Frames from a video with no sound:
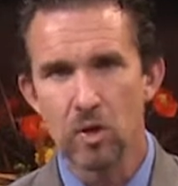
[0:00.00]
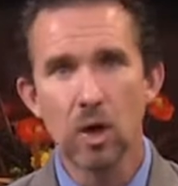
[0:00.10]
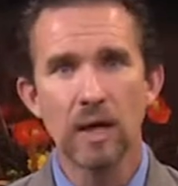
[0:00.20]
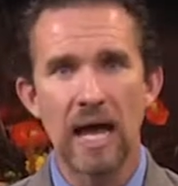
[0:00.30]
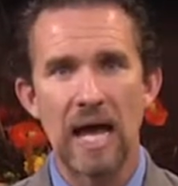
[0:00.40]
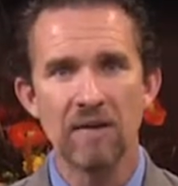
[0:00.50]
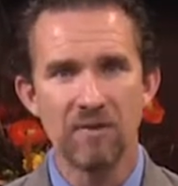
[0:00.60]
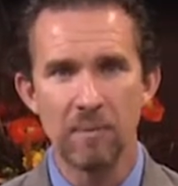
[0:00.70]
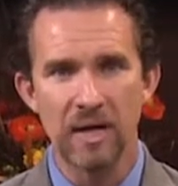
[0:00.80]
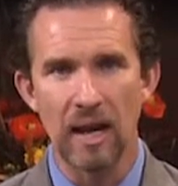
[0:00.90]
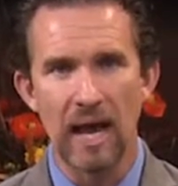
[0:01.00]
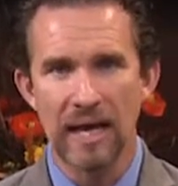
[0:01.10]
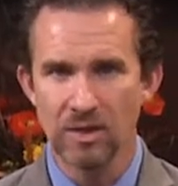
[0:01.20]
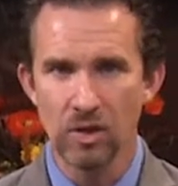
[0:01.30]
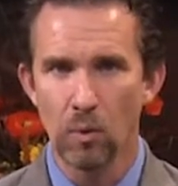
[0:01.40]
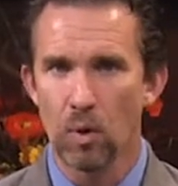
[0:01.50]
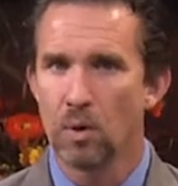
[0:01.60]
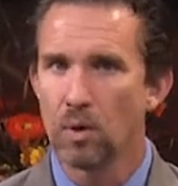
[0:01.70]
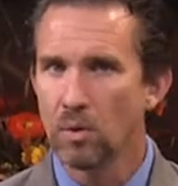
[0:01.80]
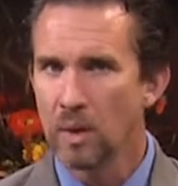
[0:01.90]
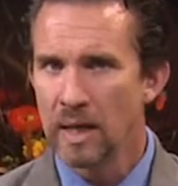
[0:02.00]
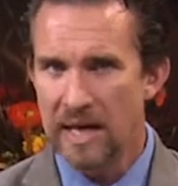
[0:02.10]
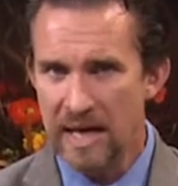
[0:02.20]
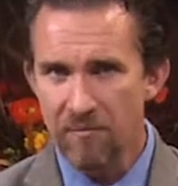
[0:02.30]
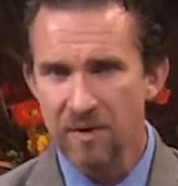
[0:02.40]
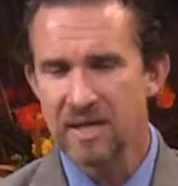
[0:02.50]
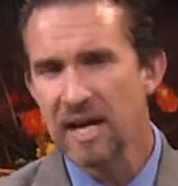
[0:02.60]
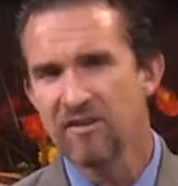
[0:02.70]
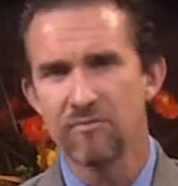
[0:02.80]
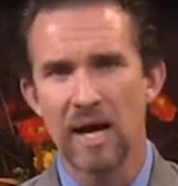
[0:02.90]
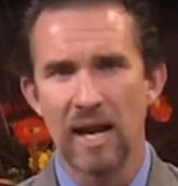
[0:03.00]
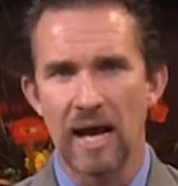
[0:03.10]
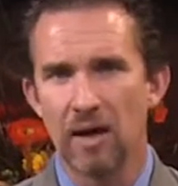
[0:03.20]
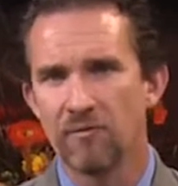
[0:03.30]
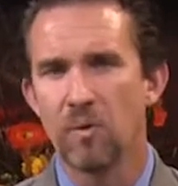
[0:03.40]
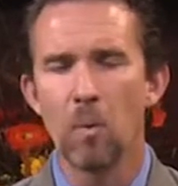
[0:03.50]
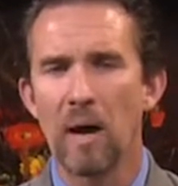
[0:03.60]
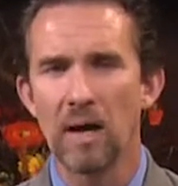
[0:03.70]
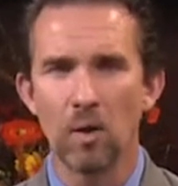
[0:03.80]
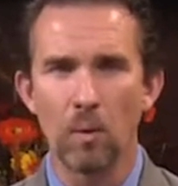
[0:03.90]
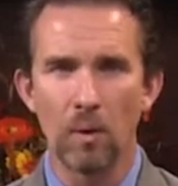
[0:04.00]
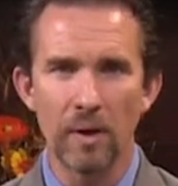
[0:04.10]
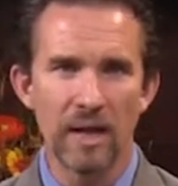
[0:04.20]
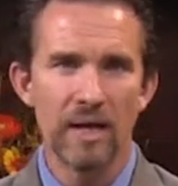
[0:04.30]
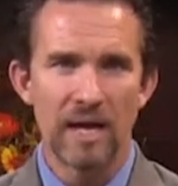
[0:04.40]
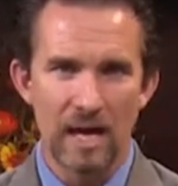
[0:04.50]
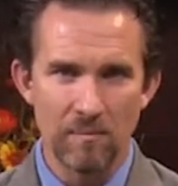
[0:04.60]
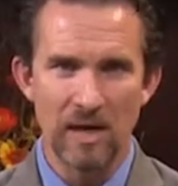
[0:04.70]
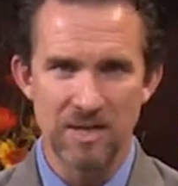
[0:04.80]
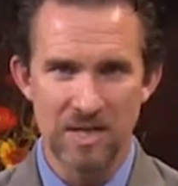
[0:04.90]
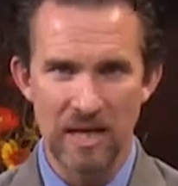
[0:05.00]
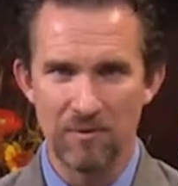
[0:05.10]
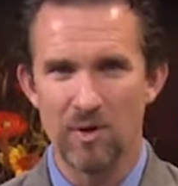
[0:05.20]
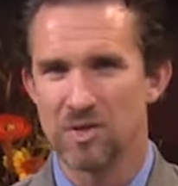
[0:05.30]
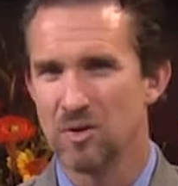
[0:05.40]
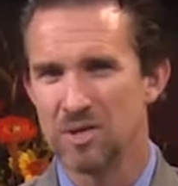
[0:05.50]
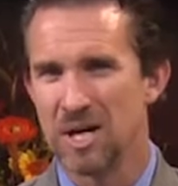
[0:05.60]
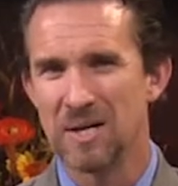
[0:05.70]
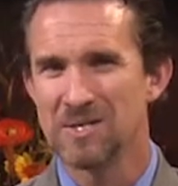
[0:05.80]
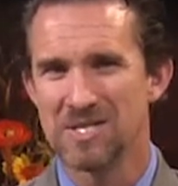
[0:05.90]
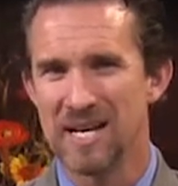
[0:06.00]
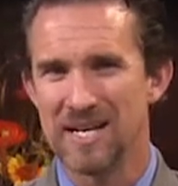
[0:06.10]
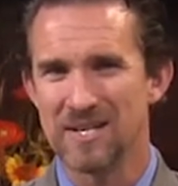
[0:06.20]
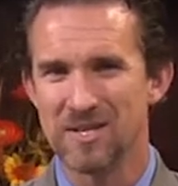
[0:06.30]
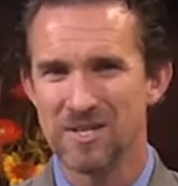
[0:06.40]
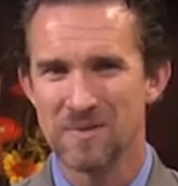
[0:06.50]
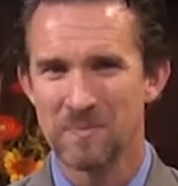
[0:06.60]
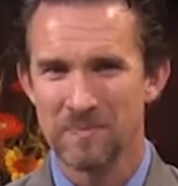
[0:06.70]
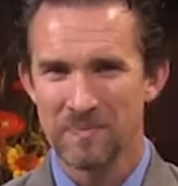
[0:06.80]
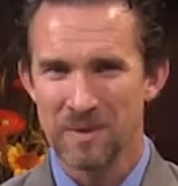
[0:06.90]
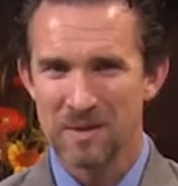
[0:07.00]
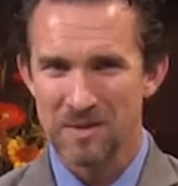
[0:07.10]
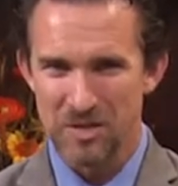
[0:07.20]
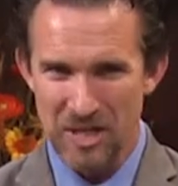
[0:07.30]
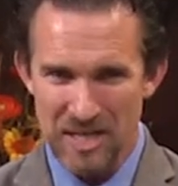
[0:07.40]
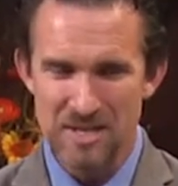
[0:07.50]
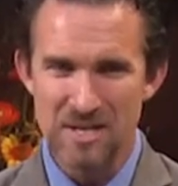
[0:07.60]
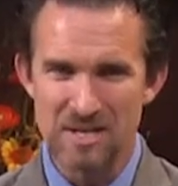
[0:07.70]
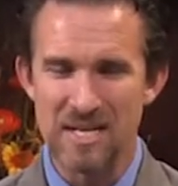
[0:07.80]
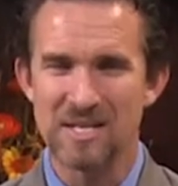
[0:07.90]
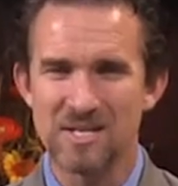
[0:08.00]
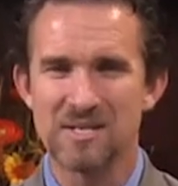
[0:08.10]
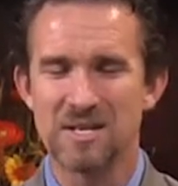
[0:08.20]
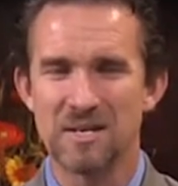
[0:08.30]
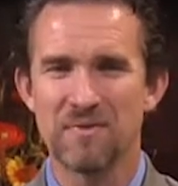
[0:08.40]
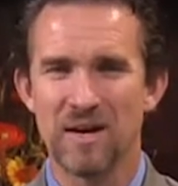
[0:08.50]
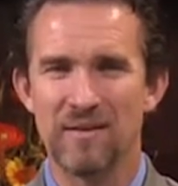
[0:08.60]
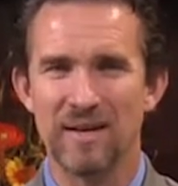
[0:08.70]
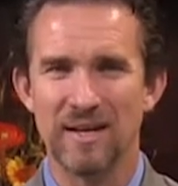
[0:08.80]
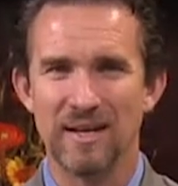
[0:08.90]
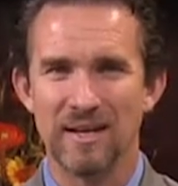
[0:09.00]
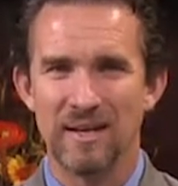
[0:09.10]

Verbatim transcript: a good life and be a light to the world every day of my life for my Lord and my Savior. And so John says, Jesus is the Son of God.